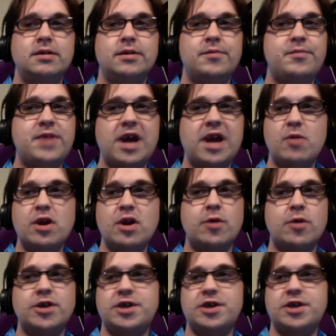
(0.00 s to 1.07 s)
Yeah, we don't
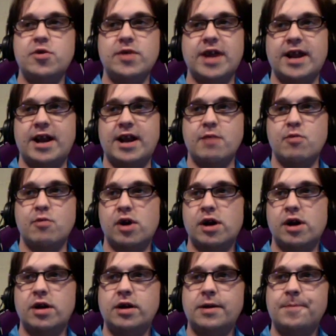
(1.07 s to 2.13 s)
want you doing that
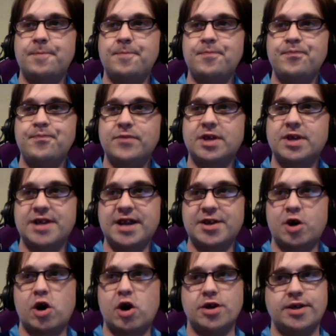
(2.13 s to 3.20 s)
anymore, because that's
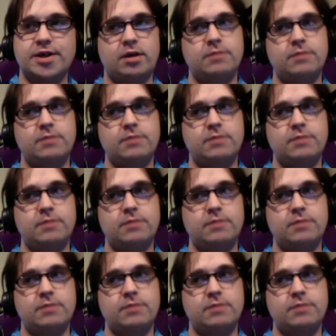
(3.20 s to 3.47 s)
ours.